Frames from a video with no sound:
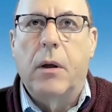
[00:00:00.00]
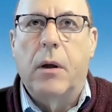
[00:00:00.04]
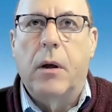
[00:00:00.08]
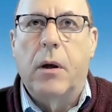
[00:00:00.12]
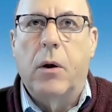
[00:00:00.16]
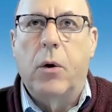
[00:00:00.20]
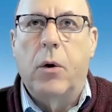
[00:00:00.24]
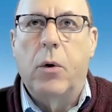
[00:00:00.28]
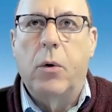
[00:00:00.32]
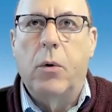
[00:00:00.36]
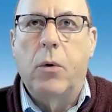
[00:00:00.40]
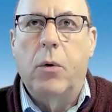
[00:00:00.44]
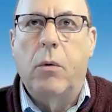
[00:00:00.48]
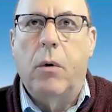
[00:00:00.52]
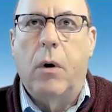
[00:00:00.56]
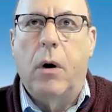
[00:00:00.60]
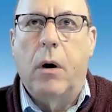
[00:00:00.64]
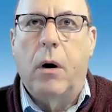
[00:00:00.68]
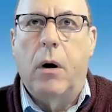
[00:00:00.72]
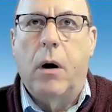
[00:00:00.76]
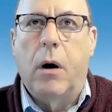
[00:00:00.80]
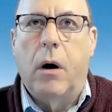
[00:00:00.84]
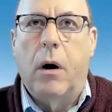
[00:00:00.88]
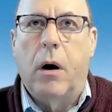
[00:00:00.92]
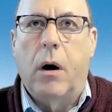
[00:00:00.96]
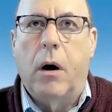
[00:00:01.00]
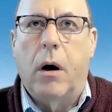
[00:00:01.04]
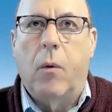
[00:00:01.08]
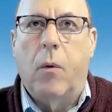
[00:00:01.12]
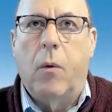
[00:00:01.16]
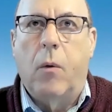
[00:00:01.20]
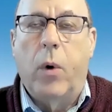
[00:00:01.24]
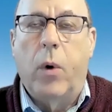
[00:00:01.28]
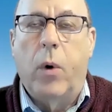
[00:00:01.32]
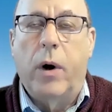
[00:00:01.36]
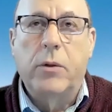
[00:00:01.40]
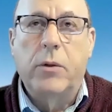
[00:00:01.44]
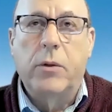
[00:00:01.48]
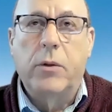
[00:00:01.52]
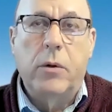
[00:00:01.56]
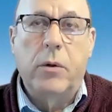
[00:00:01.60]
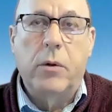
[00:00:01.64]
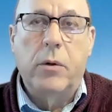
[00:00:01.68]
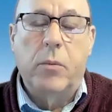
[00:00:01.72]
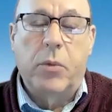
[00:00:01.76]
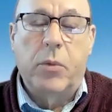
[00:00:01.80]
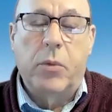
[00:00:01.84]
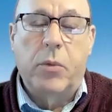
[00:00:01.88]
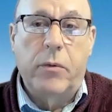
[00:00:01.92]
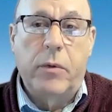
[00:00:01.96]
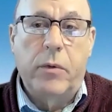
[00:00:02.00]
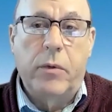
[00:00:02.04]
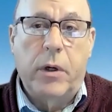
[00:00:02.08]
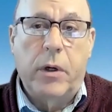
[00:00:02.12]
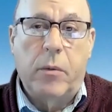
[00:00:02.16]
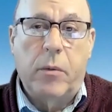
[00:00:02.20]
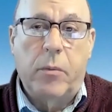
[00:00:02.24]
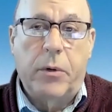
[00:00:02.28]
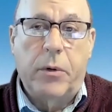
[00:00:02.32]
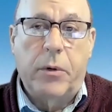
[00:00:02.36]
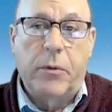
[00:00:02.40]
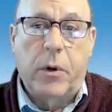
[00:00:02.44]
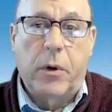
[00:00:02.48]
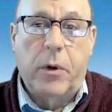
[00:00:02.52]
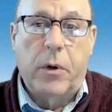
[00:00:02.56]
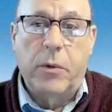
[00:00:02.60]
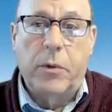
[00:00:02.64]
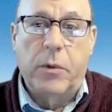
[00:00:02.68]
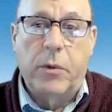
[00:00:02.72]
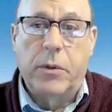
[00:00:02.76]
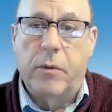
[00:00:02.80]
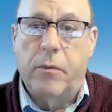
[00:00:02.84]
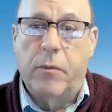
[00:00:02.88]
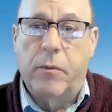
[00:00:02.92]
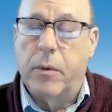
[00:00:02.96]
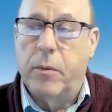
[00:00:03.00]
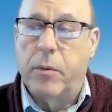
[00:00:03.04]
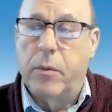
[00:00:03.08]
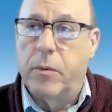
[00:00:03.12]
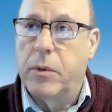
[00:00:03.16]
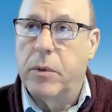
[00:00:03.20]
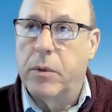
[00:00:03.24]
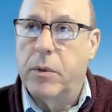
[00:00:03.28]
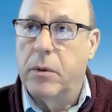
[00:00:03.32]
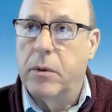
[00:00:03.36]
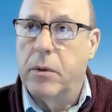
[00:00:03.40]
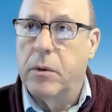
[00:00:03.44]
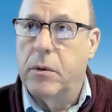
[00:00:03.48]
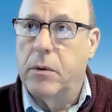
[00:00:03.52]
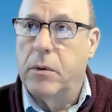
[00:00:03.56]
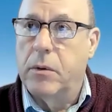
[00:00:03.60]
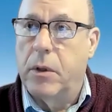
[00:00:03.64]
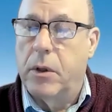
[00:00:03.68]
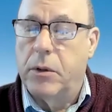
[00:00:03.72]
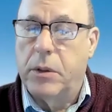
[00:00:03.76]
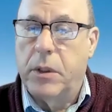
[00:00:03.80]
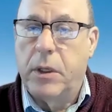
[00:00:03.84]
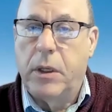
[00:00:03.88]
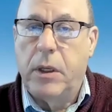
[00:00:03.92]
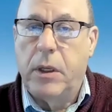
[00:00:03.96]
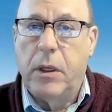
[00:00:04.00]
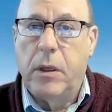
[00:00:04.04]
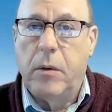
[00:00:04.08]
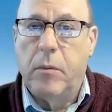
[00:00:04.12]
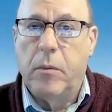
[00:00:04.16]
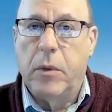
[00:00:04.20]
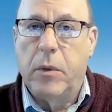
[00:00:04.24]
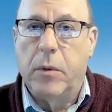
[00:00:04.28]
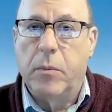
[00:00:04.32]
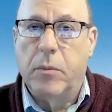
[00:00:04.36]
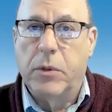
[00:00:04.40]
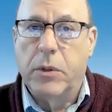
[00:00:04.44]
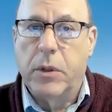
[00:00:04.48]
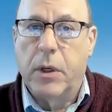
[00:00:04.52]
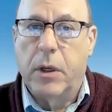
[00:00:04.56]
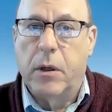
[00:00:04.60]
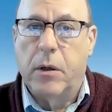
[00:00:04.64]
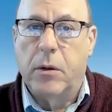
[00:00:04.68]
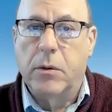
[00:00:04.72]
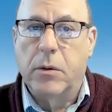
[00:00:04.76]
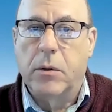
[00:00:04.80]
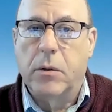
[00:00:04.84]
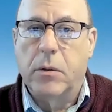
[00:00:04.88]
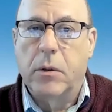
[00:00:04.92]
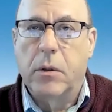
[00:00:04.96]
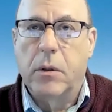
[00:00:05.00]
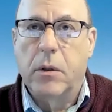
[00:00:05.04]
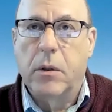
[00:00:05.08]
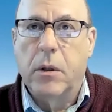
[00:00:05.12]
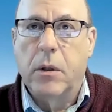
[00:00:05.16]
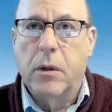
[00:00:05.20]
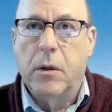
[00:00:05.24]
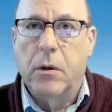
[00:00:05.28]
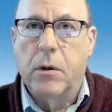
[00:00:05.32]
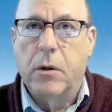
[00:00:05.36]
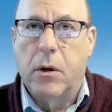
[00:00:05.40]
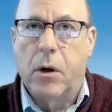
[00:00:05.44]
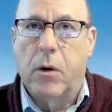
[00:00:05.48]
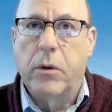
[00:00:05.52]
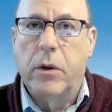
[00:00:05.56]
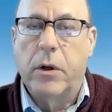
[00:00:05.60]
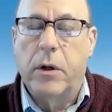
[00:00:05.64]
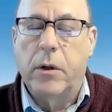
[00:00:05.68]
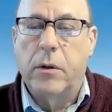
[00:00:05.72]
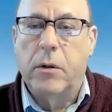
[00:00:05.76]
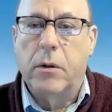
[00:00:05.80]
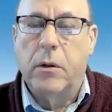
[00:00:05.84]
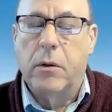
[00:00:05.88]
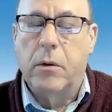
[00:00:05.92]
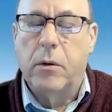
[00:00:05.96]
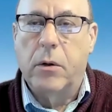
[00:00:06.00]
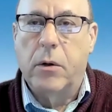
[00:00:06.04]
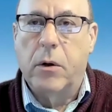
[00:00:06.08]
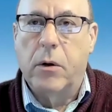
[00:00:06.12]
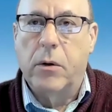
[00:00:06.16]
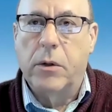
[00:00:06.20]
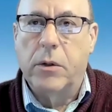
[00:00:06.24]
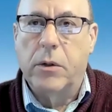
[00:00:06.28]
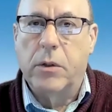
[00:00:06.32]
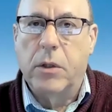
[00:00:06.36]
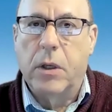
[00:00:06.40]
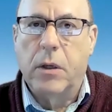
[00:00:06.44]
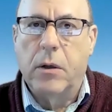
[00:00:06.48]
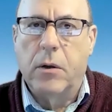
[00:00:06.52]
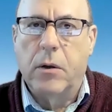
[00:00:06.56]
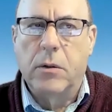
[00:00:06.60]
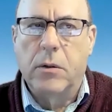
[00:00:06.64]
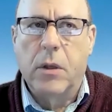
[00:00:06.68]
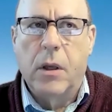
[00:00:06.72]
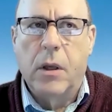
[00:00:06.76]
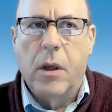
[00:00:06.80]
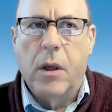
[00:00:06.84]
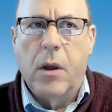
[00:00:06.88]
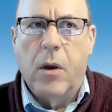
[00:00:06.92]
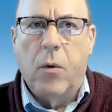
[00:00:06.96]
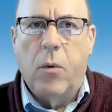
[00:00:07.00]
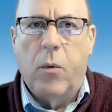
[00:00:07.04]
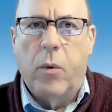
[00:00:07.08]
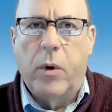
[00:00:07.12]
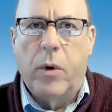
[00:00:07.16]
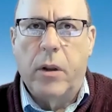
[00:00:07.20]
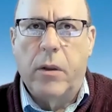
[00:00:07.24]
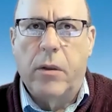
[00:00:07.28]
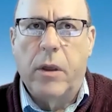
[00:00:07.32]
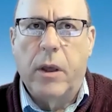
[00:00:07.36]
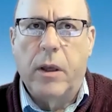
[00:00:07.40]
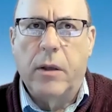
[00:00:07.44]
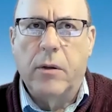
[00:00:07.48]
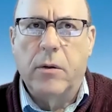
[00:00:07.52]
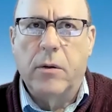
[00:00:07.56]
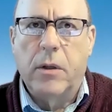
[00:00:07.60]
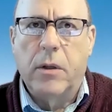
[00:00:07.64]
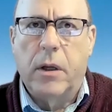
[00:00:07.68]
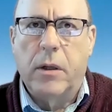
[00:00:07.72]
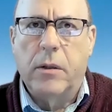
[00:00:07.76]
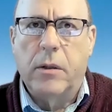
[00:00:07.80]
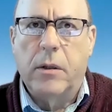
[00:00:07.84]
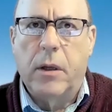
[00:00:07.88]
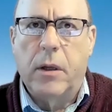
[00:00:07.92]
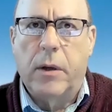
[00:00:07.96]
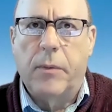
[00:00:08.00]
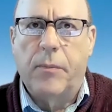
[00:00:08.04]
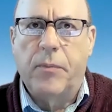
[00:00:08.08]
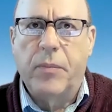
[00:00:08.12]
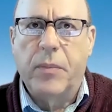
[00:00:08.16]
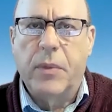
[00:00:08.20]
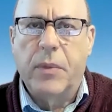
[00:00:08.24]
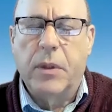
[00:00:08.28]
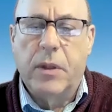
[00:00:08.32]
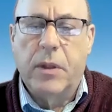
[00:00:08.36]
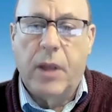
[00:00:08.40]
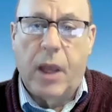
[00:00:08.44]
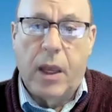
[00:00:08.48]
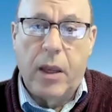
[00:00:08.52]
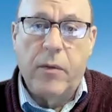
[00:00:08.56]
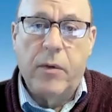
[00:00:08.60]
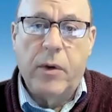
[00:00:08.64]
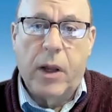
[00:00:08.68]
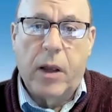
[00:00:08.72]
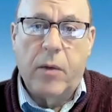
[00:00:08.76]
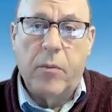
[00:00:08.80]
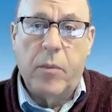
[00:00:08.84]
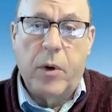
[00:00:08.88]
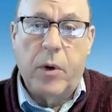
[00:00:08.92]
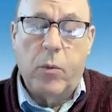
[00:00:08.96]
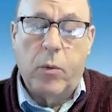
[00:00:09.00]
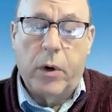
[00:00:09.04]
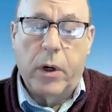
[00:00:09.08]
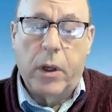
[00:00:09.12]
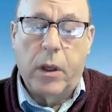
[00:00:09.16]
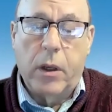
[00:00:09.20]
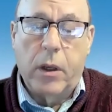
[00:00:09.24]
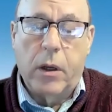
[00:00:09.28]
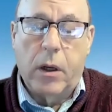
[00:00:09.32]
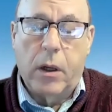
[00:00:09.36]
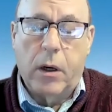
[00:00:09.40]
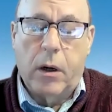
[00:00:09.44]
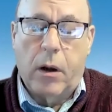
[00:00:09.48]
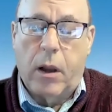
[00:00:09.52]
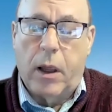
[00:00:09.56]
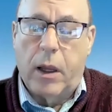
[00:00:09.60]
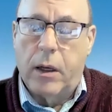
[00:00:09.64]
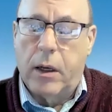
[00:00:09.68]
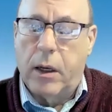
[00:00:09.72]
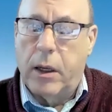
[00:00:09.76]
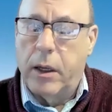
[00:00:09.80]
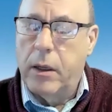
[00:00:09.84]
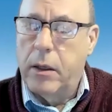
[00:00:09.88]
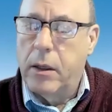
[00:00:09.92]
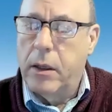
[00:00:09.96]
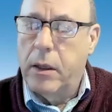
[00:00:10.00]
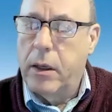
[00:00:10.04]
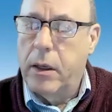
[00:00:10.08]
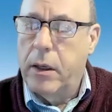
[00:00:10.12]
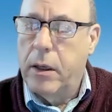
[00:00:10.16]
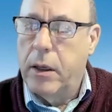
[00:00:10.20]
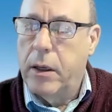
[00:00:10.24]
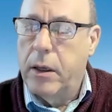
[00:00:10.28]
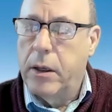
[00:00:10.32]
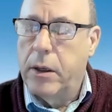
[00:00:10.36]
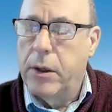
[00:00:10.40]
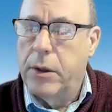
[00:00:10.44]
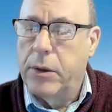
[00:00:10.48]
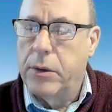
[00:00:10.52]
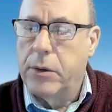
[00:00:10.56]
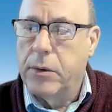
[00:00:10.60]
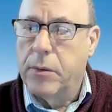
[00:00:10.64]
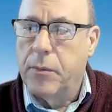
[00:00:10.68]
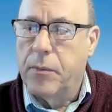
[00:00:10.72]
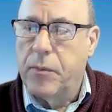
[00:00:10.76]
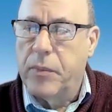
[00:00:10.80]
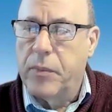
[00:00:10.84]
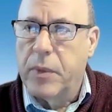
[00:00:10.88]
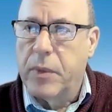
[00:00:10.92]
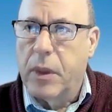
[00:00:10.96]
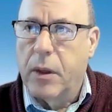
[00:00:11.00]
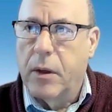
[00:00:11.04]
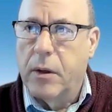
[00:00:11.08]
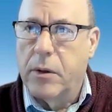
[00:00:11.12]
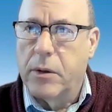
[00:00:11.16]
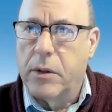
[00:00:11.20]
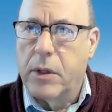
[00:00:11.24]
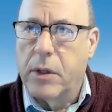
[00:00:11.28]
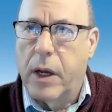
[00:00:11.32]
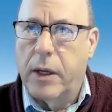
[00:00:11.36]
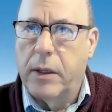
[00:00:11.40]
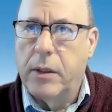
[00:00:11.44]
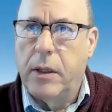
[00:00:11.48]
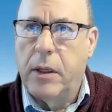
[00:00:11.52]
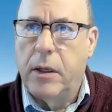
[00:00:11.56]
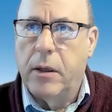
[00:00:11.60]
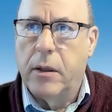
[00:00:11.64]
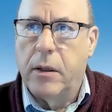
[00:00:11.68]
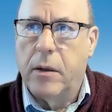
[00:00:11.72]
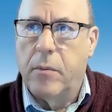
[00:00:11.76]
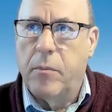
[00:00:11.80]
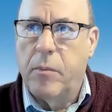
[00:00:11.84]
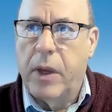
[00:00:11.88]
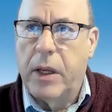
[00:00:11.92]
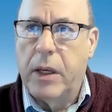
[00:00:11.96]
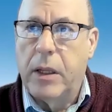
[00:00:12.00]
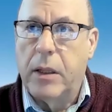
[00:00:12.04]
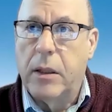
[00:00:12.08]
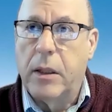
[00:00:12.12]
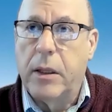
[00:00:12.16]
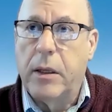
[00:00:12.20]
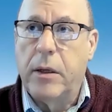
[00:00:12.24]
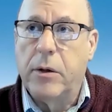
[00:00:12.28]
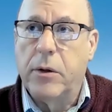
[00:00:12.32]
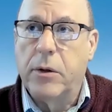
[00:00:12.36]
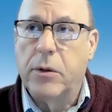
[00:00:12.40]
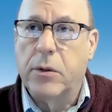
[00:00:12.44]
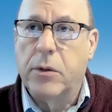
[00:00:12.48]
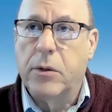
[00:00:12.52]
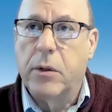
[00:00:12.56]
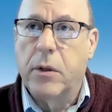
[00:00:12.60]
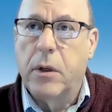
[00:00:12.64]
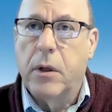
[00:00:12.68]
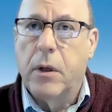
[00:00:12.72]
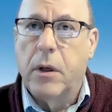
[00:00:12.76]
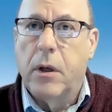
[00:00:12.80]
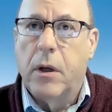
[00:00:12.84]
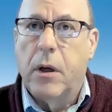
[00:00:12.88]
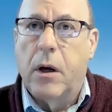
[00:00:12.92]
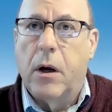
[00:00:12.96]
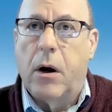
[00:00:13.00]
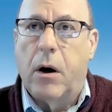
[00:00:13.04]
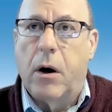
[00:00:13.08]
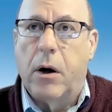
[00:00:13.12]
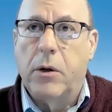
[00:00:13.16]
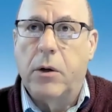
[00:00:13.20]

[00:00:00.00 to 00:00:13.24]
who want to improve their performance of their team, themselves, grow their skills. One of the things that Dave and I've been working on a lot lately is this idea that many leaders are